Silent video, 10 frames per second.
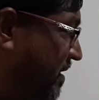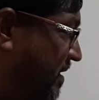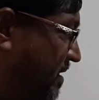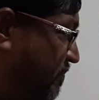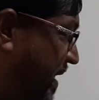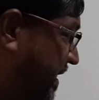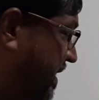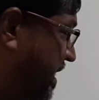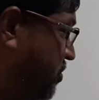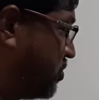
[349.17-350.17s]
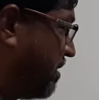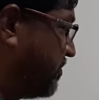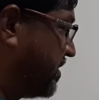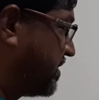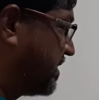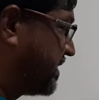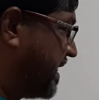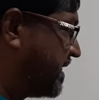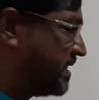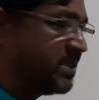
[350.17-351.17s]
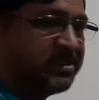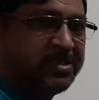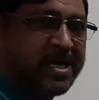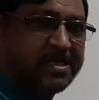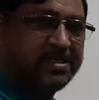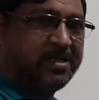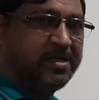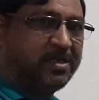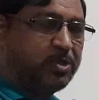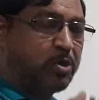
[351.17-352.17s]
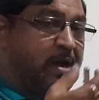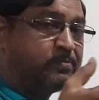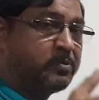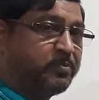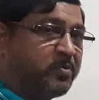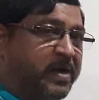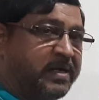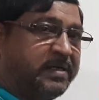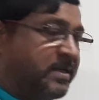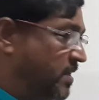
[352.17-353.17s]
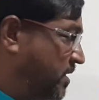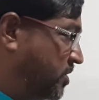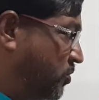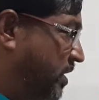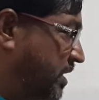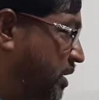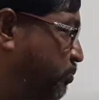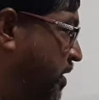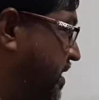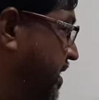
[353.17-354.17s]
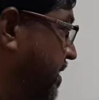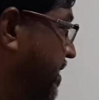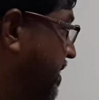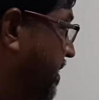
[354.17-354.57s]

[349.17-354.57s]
the practical use of this sentence is that you have to provide during this period,